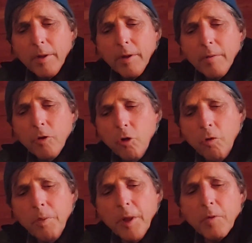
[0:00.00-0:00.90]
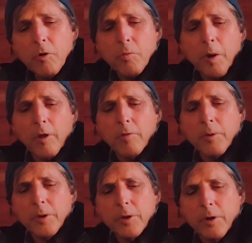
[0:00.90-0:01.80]
you be the
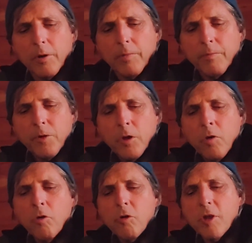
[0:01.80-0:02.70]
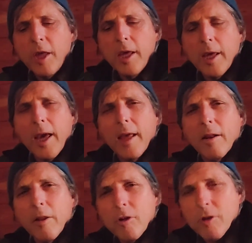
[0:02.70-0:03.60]
responsible adult. You seek and
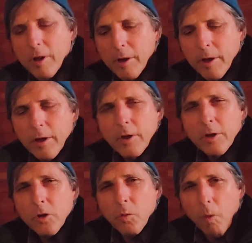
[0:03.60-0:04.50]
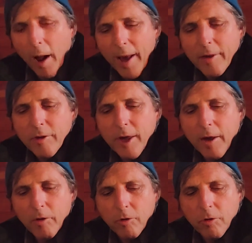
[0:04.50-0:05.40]
listen to wise
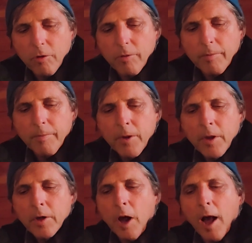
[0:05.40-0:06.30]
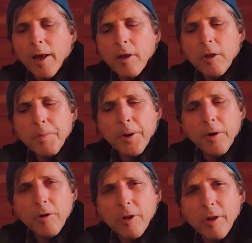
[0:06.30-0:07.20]
counsel, not
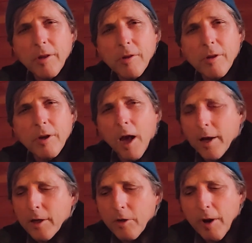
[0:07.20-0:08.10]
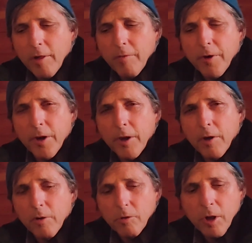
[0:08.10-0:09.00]
conspiracies, not to crazy
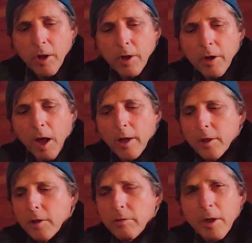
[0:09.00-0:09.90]
videos, not to